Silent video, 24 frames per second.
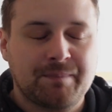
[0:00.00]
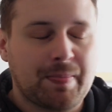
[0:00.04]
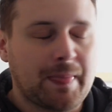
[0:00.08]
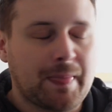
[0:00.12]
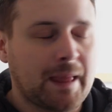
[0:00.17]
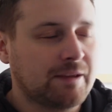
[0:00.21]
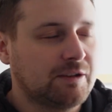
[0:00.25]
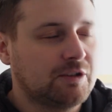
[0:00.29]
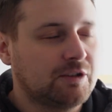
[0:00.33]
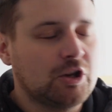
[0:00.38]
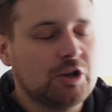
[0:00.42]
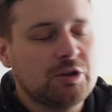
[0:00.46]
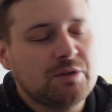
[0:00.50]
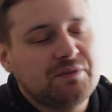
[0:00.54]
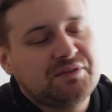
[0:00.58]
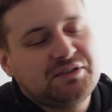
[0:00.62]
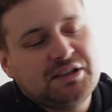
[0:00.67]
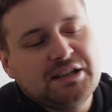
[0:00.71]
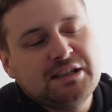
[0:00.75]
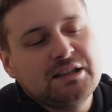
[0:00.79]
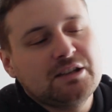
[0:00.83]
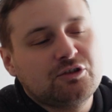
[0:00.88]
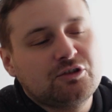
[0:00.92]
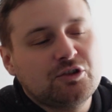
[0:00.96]
And you've
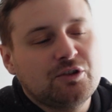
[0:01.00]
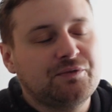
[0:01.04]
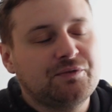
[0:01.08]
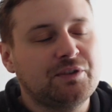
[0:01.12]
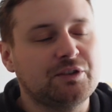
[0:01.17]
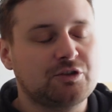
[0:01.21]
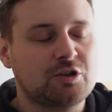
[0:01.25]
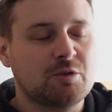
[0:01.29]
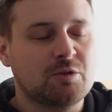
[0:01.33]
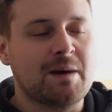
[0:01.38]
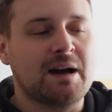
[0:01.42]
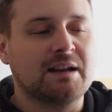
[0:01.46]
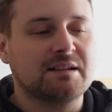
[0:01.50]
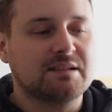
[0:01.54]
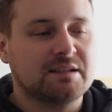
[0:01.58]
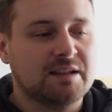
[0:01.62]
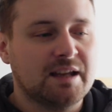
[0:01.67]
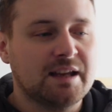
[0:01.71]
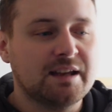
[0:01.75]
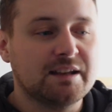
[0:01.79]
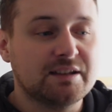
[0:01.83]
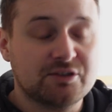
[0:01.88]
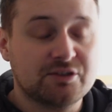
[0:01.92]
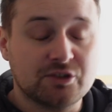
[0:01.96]
seen the stuff that's come out
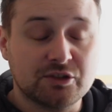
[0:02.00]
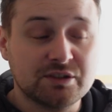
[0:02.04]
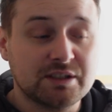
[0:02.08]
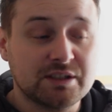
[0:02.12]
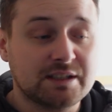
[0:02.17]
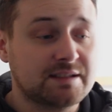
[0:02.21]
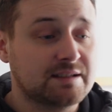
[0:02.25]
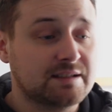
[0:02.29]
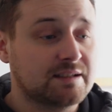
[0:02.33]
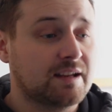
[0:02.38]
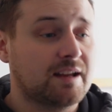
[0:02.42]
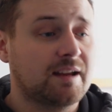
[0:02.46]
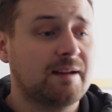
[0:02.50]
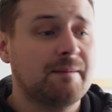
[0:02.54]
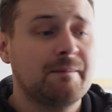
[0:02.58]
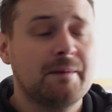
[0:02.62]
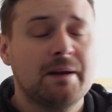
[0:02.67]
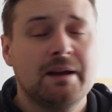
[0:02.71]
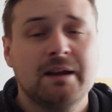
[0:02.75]
today. It's Sunday today.